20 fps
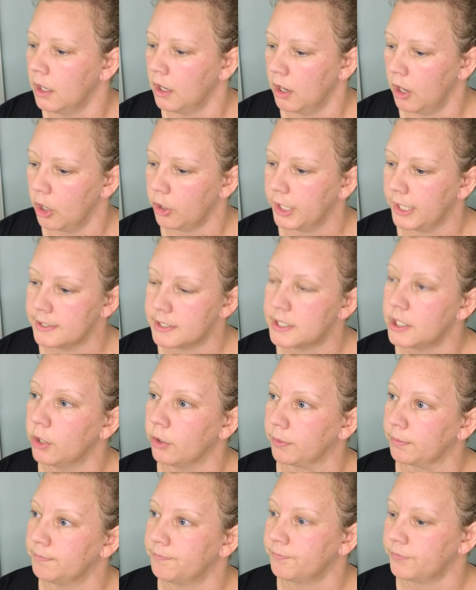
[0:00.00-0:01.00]
Okay,
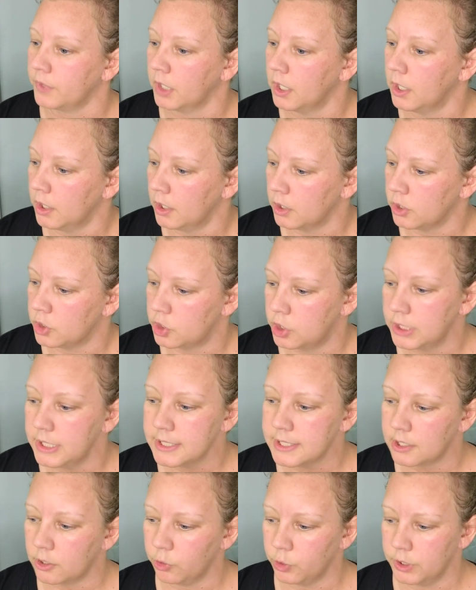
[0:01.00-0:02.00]
so
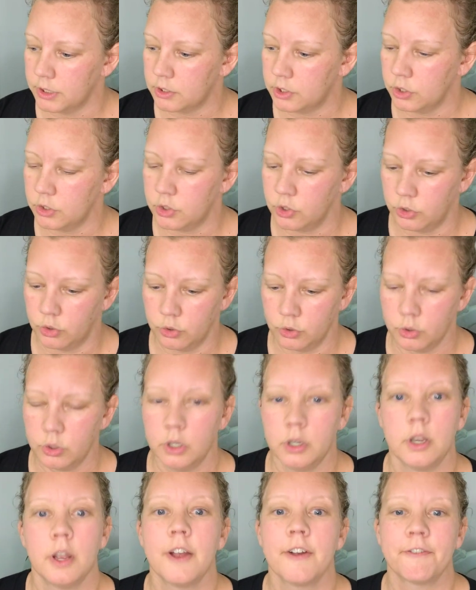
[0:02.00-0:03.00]
she's going to do
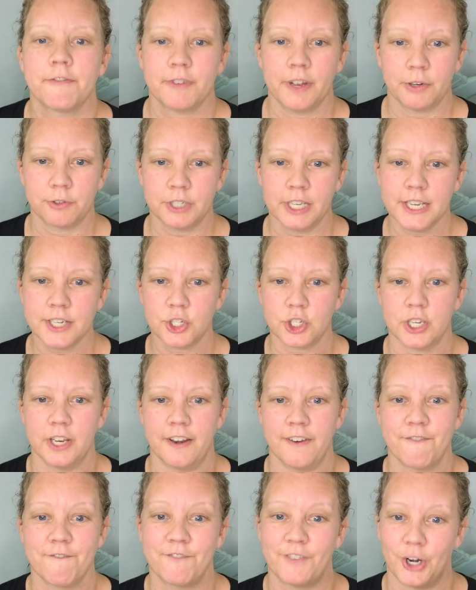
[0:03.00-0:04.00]

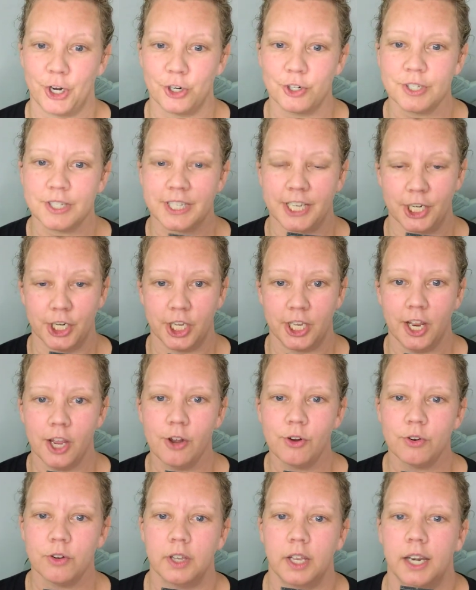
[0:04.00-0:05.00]
foundation first. There you
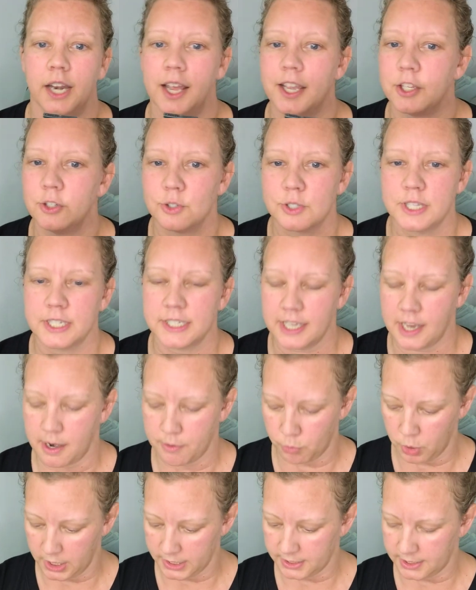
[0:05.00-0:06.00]
go. And I use the
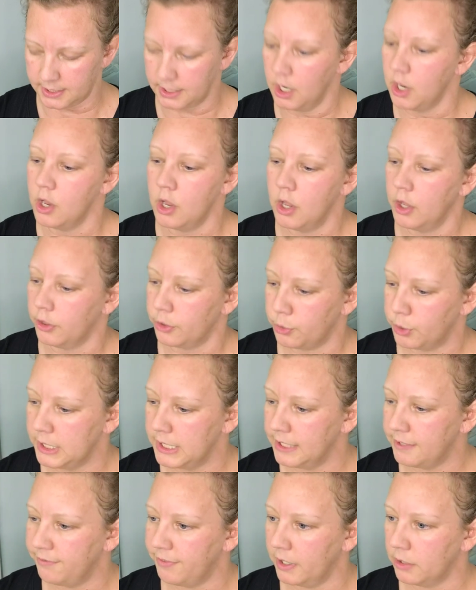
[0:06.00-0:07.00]
Timewise
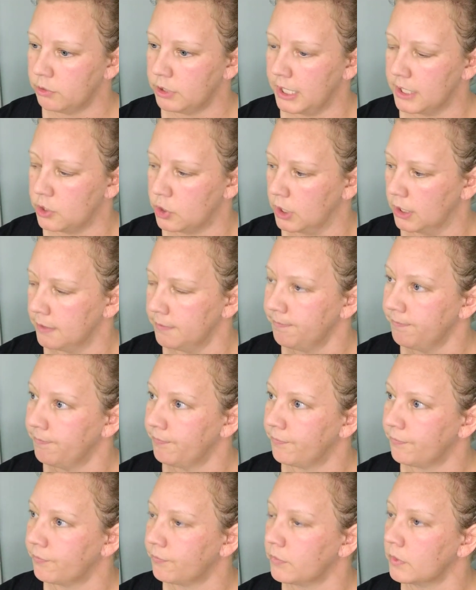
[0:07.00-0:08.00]
3D foundation.
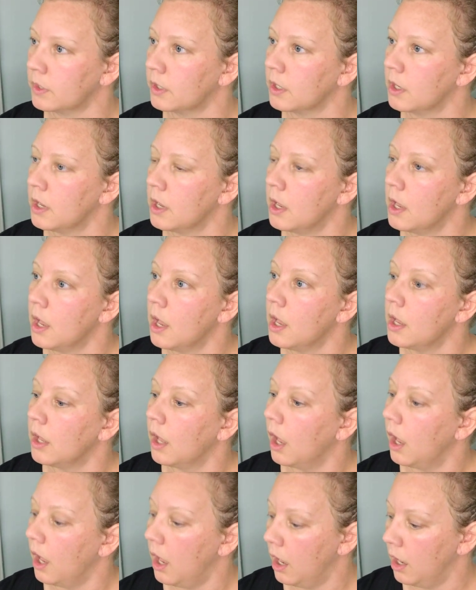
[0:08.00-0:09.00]

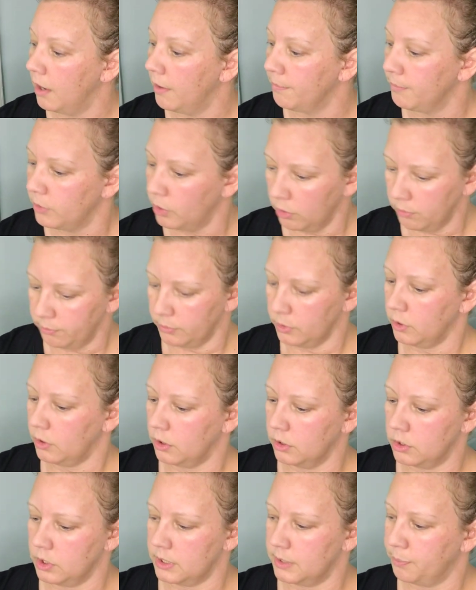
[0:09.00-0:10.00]
Nope, you
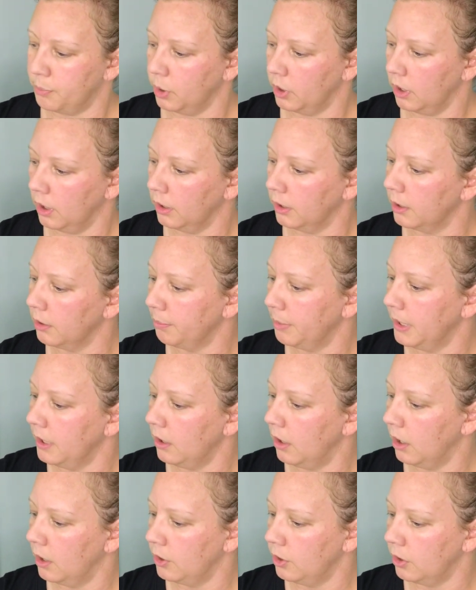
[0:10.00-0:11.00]
can just put a little bit
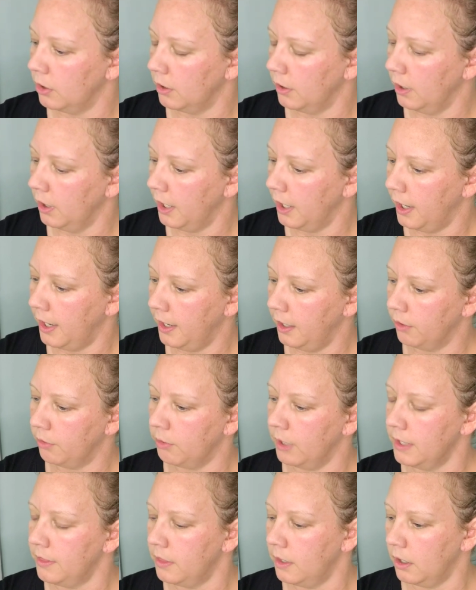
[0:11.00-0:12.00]
on your hand
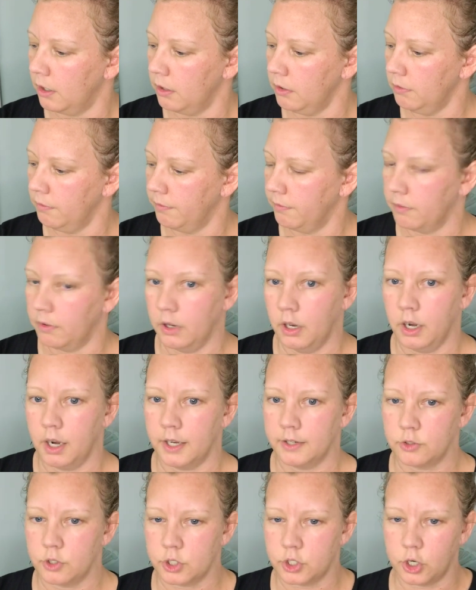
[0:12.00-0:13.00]
right there. And
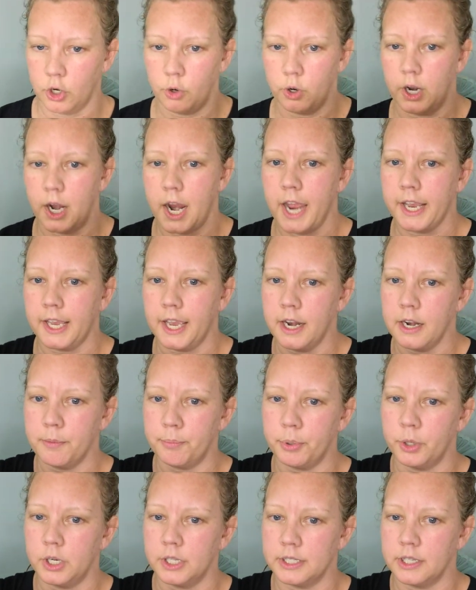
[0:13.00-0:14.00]
I just show her. I kind of
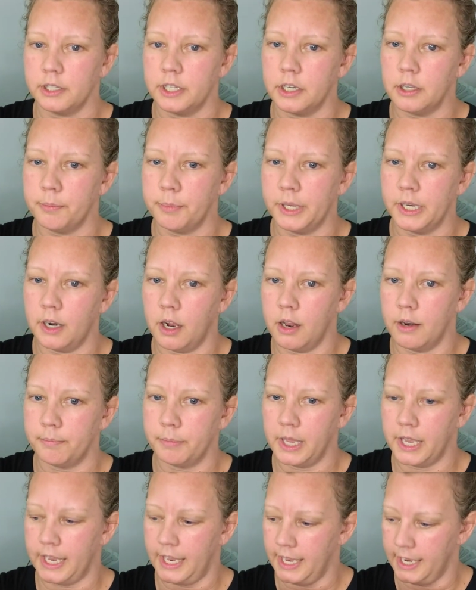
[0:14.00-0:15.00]
put a little bit on
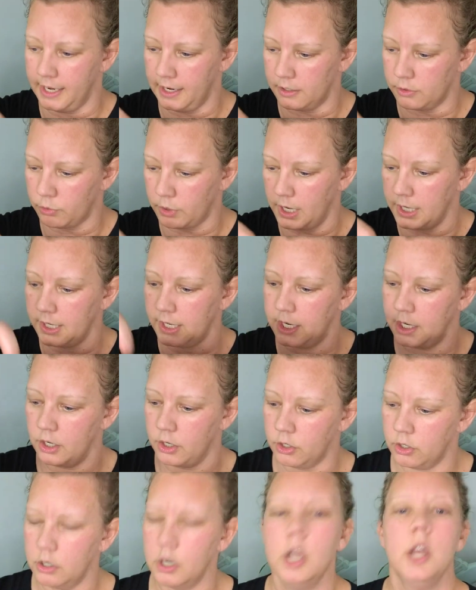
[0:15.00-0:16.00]
my hand right
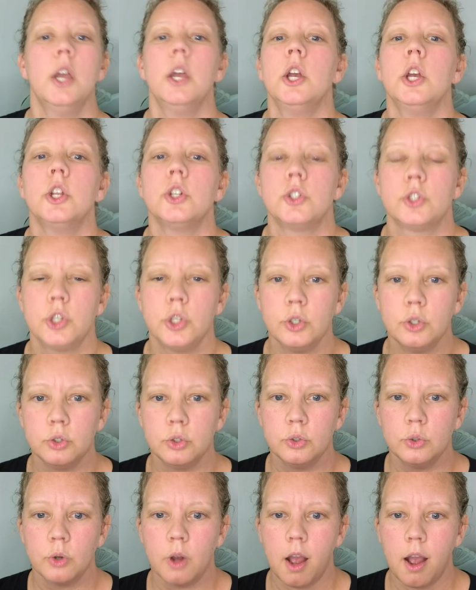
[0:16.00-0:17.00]
here
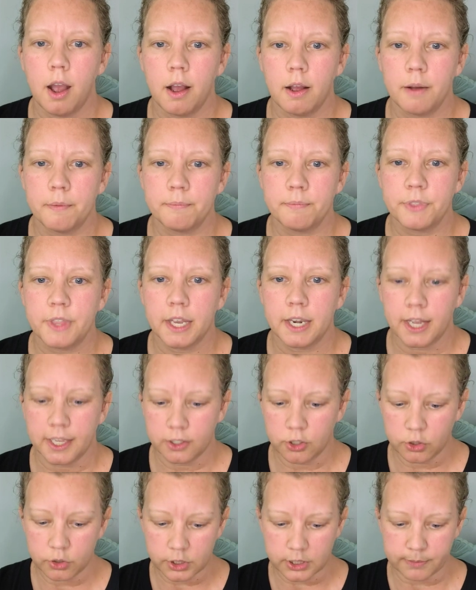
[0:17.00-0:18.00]
to, then I
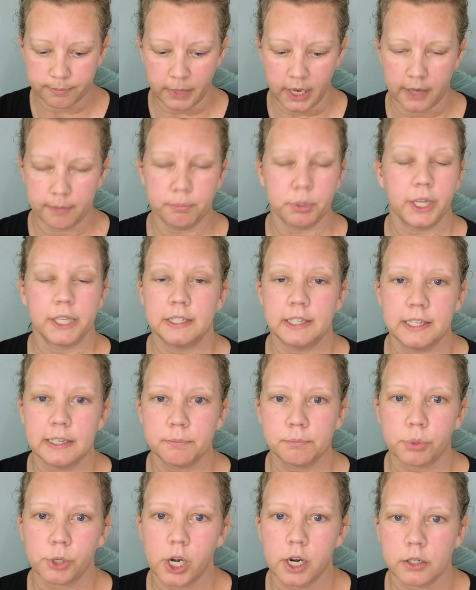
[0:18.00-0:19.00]
use my blending
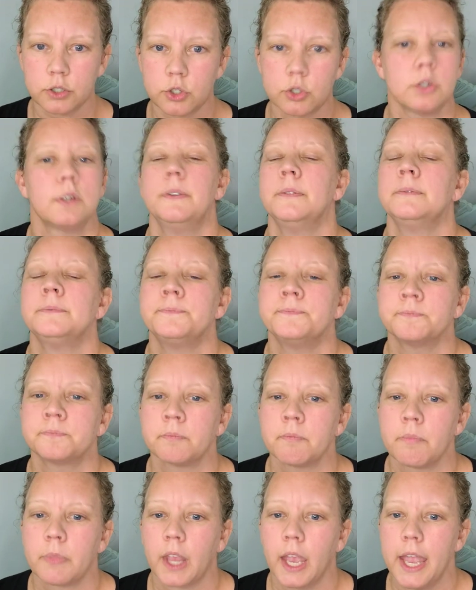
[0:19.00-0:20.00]
brush
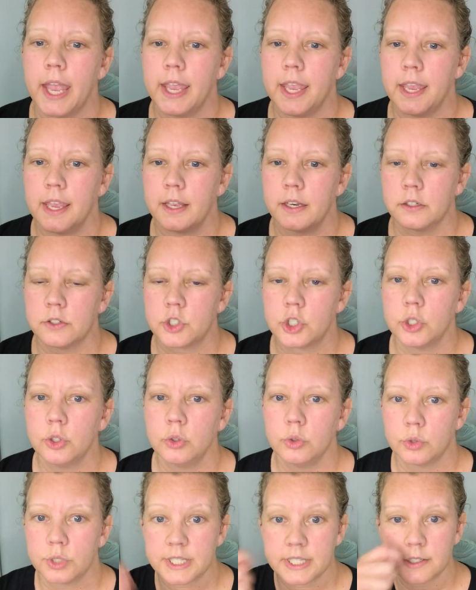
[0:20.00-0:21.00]
and
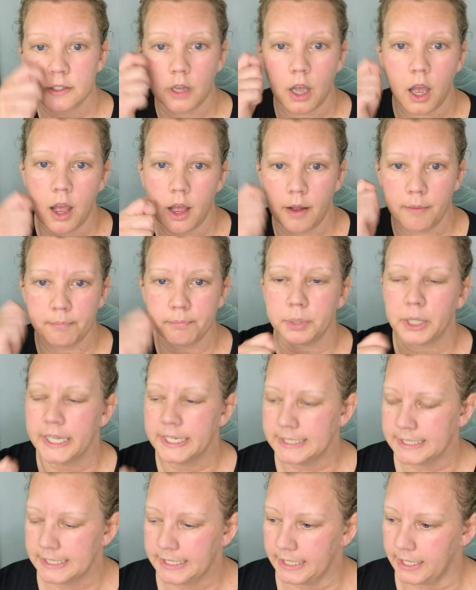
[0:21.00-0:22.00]
to
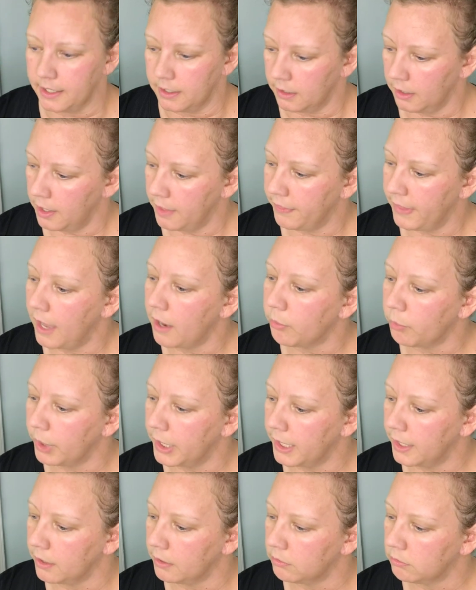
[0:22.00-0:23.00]
blend it in. And that
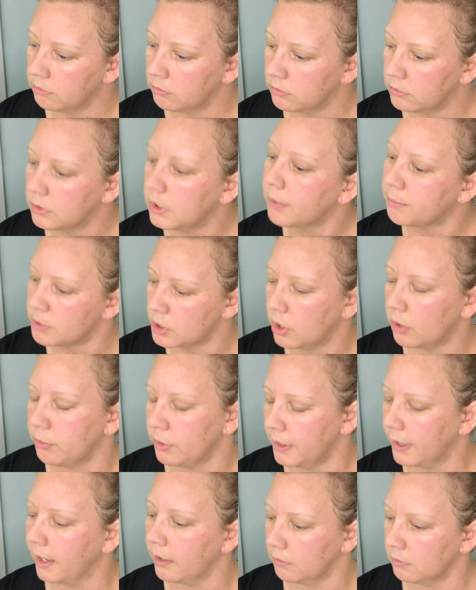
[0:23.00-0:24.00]
way, yep, start
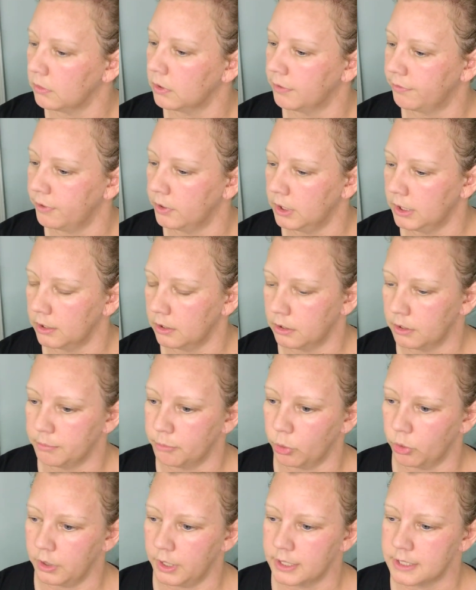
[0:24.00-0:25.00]
with that. If you need a little
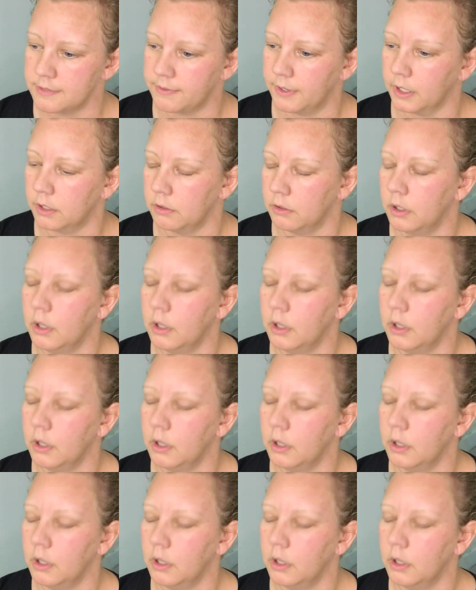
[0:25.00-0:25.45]
more, that's fine.